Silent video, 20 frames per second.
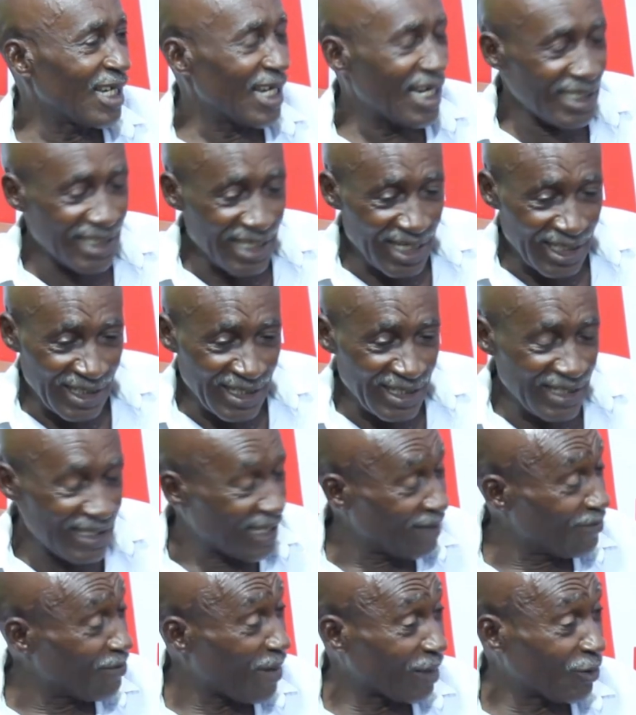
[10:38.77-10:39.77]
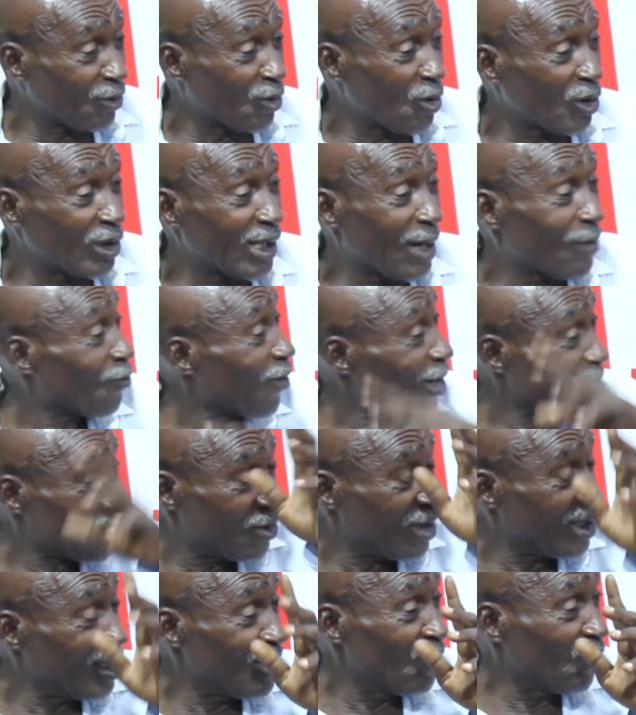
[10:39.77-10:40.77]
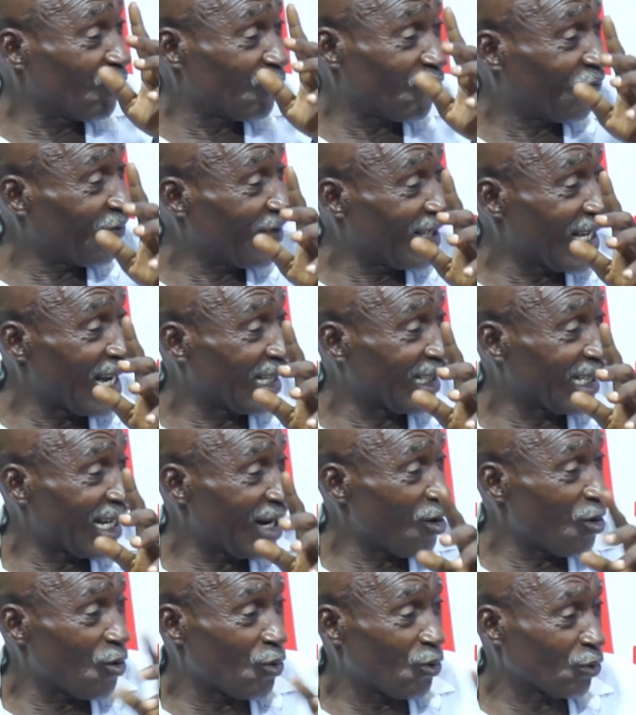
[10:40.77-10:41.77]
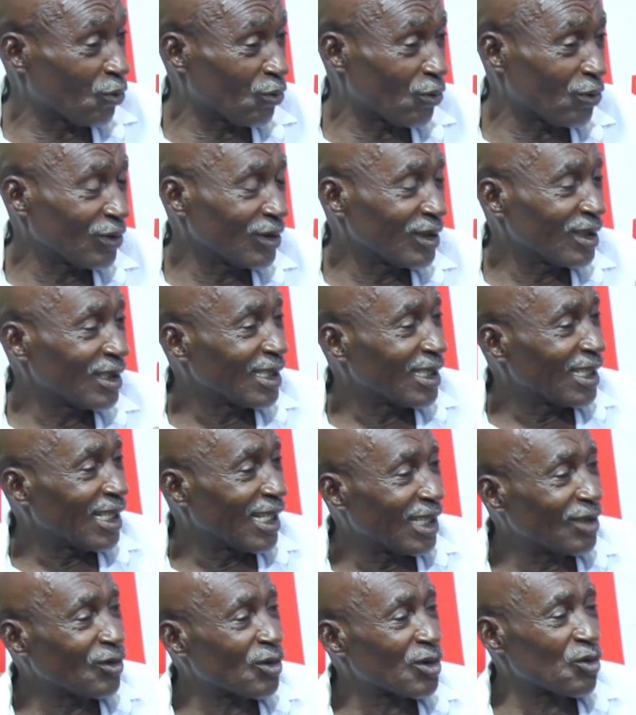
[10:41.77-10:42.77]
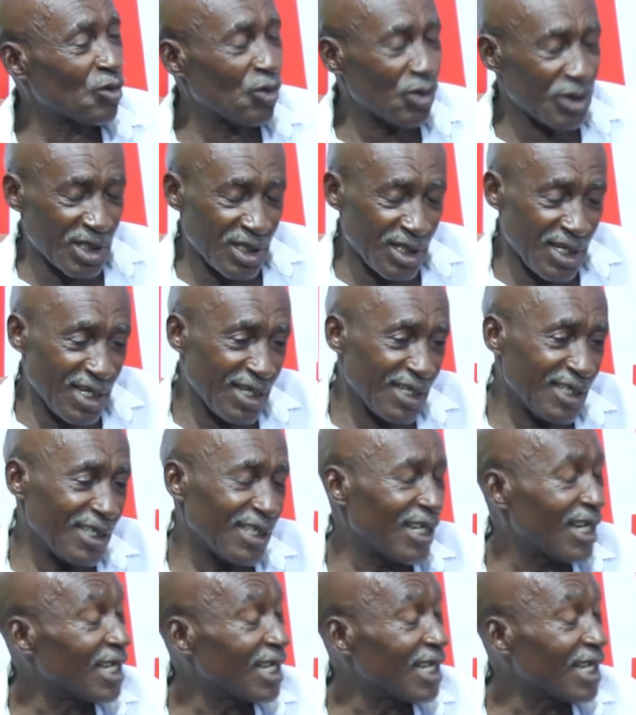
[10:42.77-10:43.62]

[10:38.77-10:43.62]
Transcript: And yet, Bano on them quasi a newt free Ghana, oh no. And also, was there?